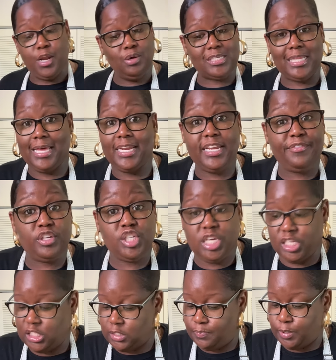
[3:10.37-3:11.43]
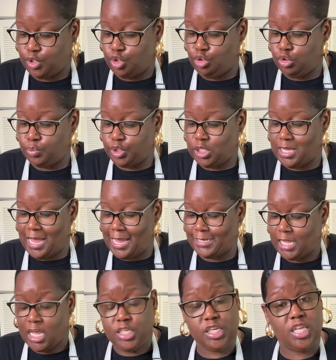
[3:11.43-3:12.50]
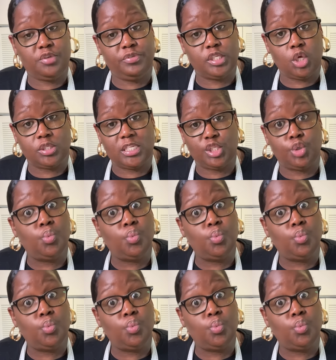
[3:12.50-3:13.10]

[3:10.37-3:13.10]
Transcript: it's a lot of different cheeses, but use what you got to get the results that you